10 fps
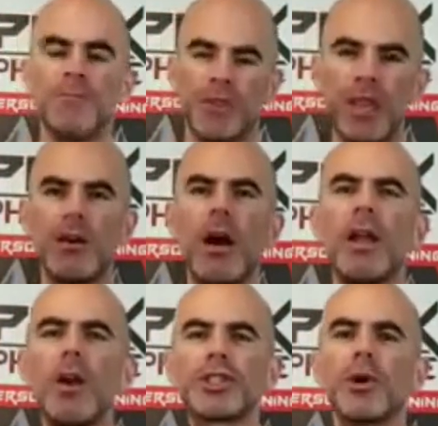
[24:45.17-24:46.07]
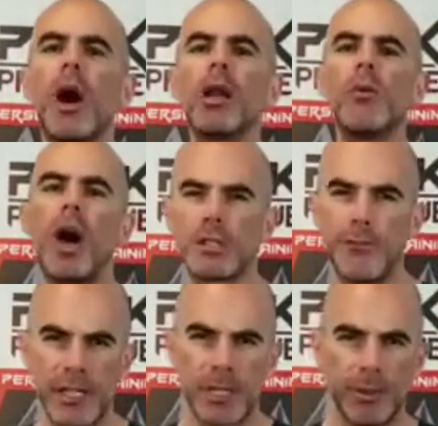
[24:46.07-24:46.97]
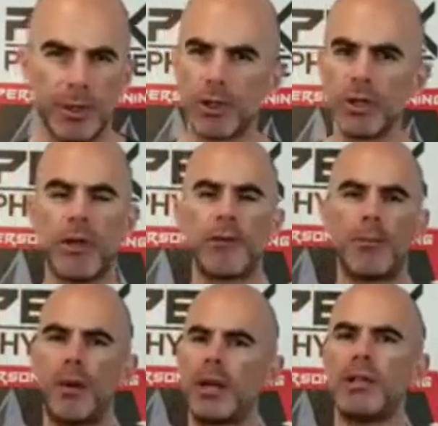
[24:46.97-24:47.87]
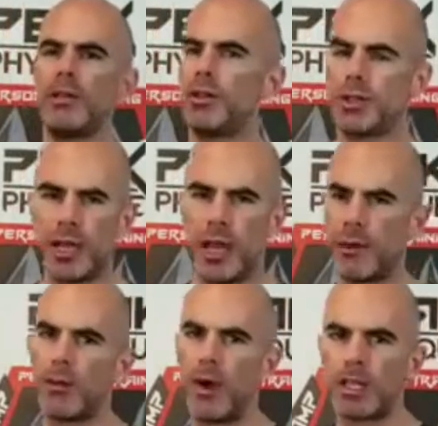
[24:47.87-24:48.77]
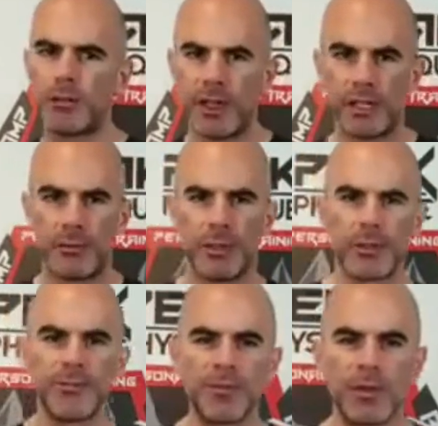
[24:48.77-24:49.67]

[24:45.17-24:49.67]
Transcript: They have, and also unwashed vegetables. You, if you're pregnant, you shouldn't have unwashed vegetables.